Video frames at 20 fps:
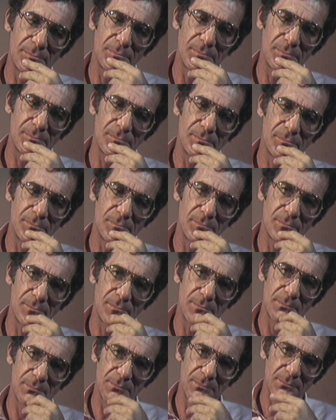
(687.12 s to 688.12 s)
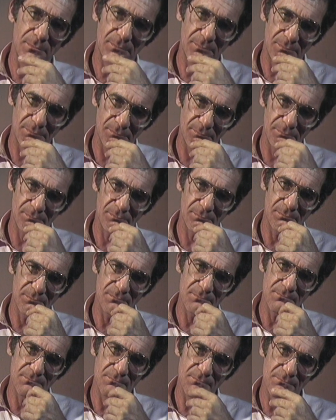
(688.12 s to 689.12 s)
Paul Schrader credits you
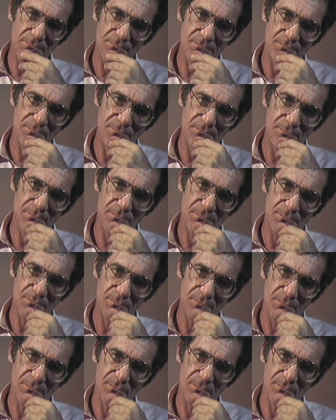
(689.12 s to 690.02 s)
with starting his